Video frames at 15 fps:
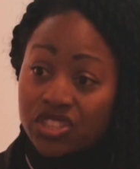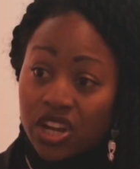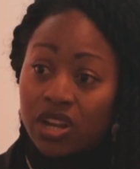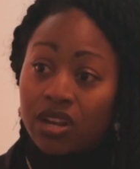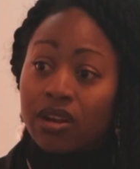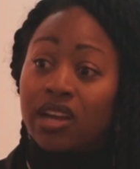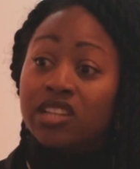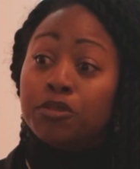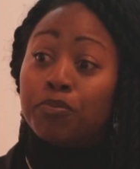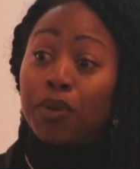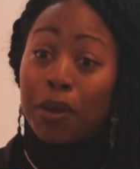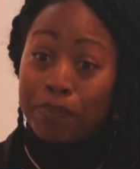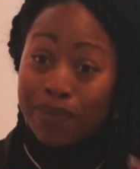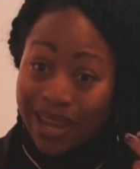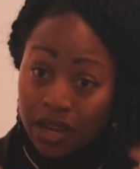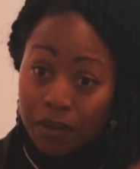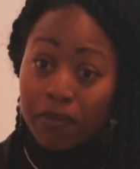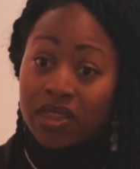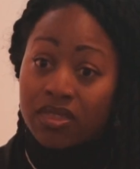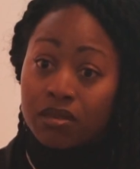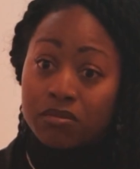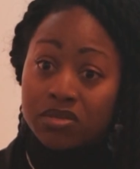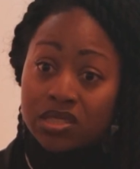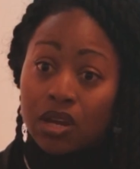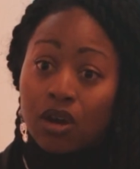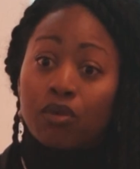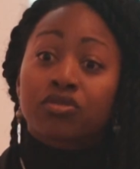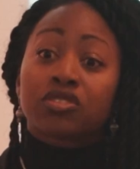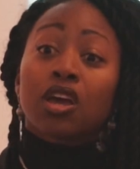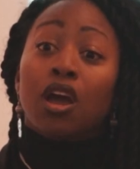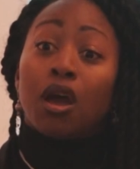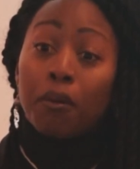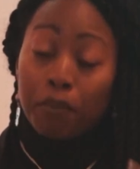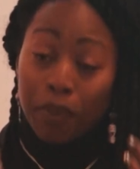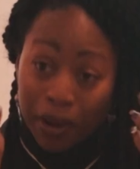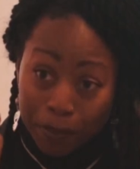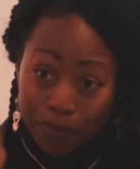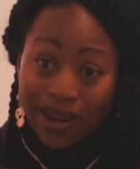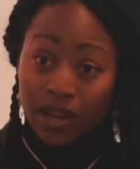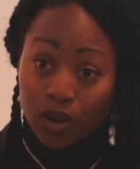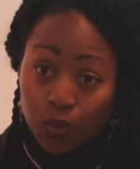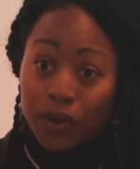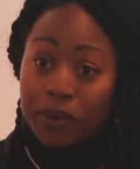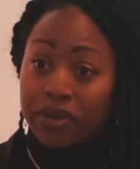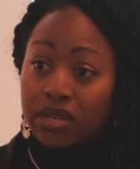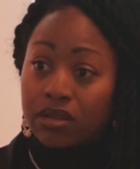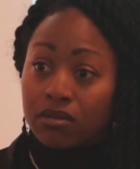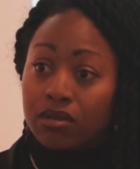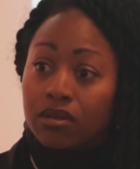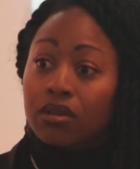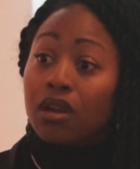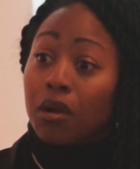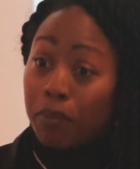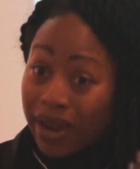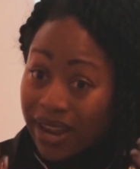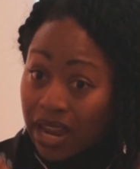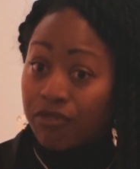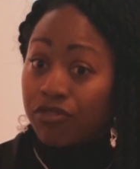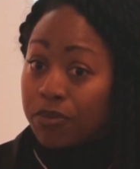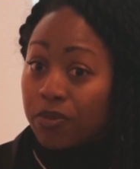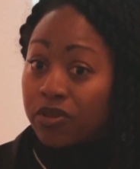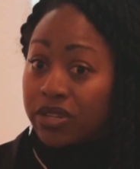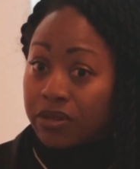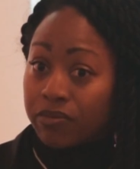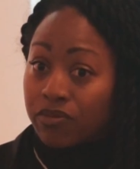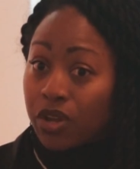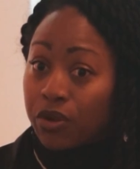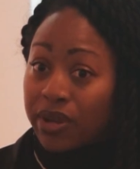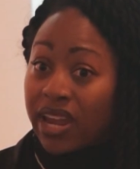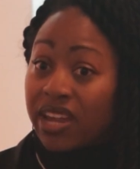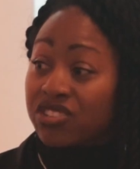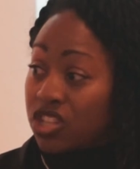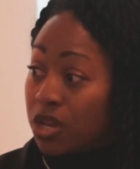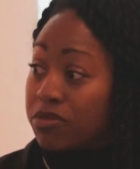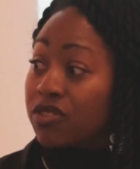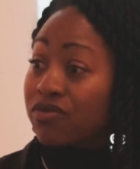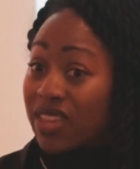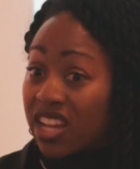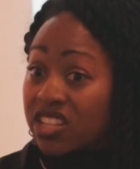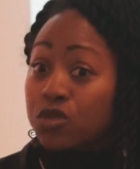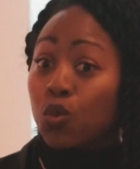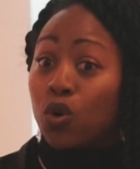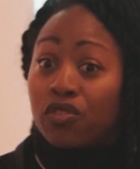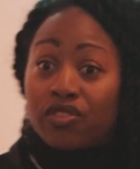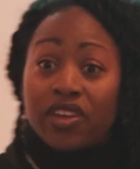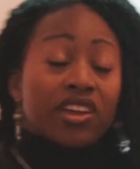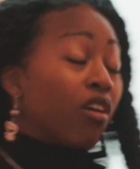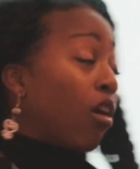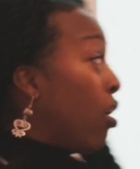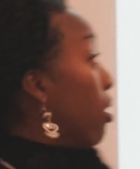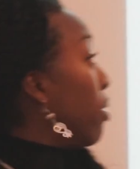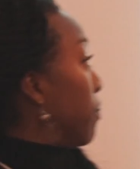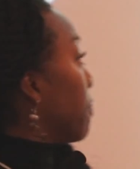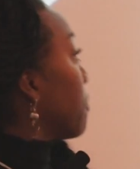internalized by black men themselves, by black women, by everybody, okay? In terms of that's what they are.